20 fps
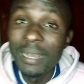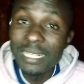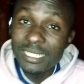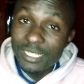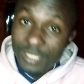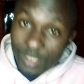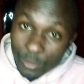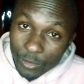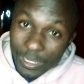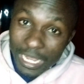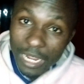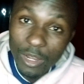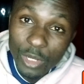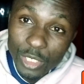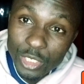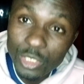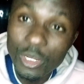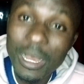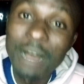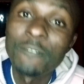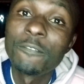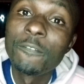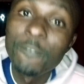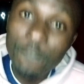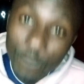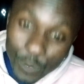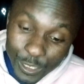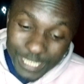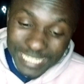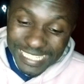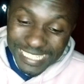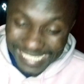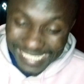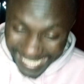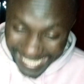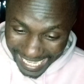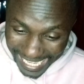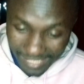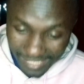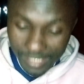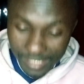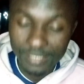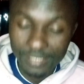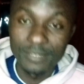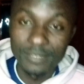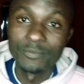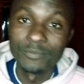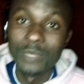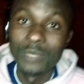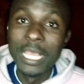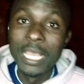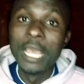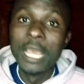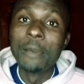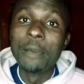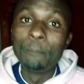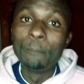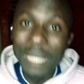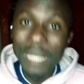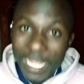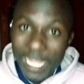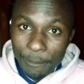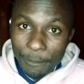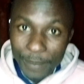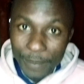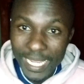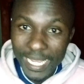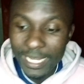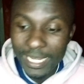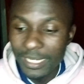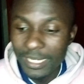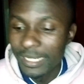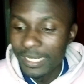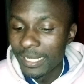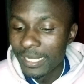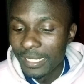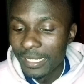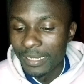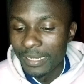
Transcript: Imagine we are going to have 40 CSS being paid,